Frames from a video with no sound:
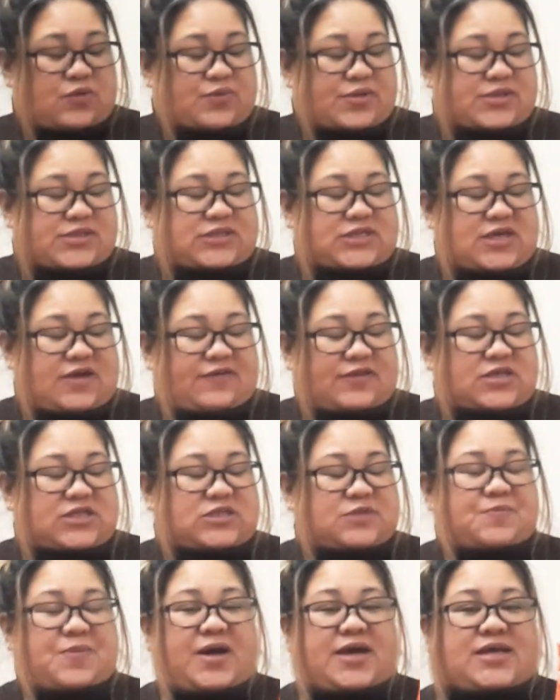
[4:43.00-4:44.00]
will see the
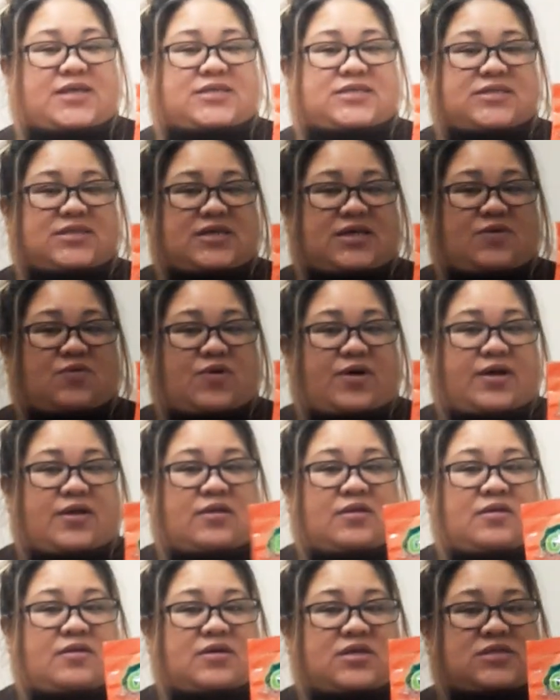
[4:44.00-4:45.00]
spicy
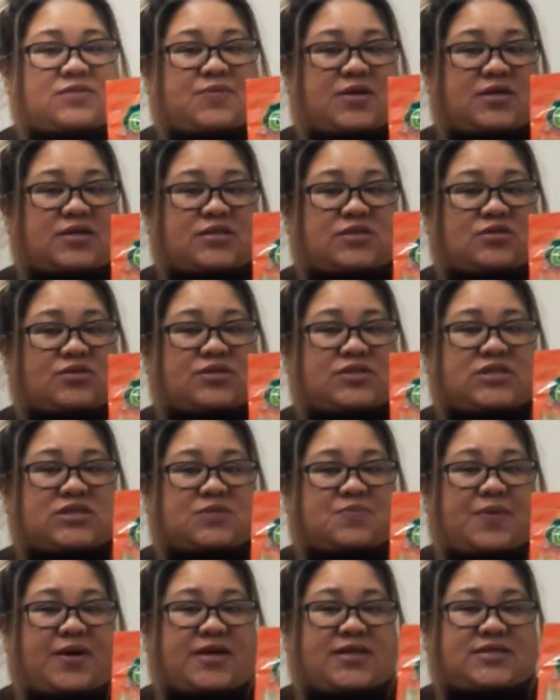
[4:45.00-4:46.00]
one is because there's a
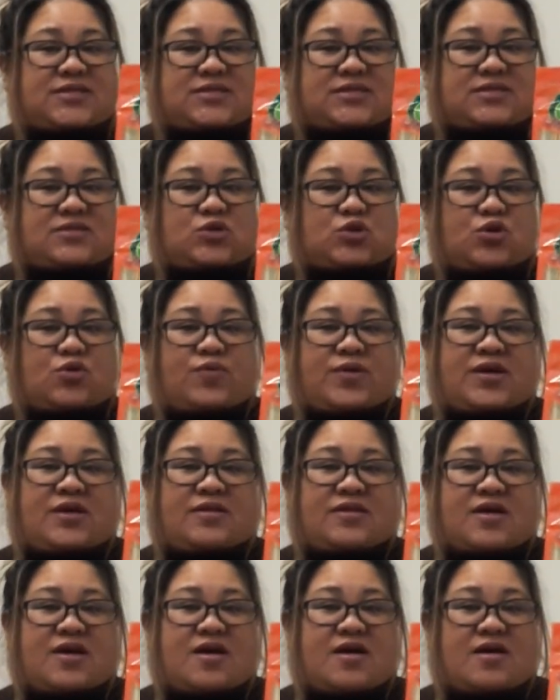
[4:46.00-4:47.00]
spices throwing
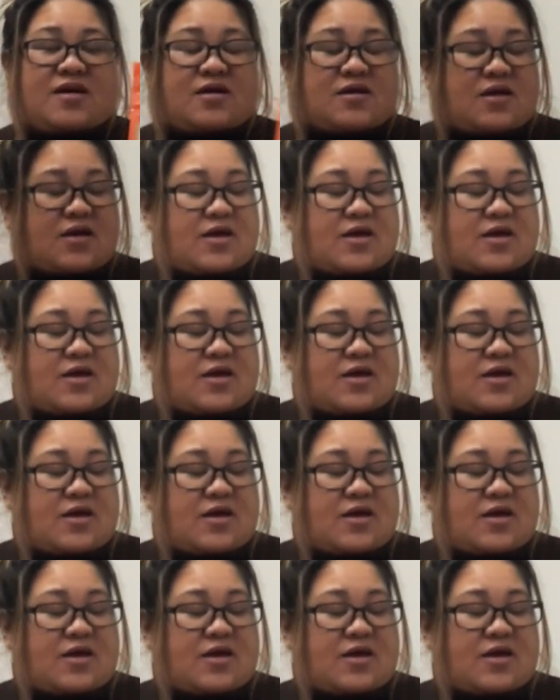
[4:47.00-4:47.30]
in there.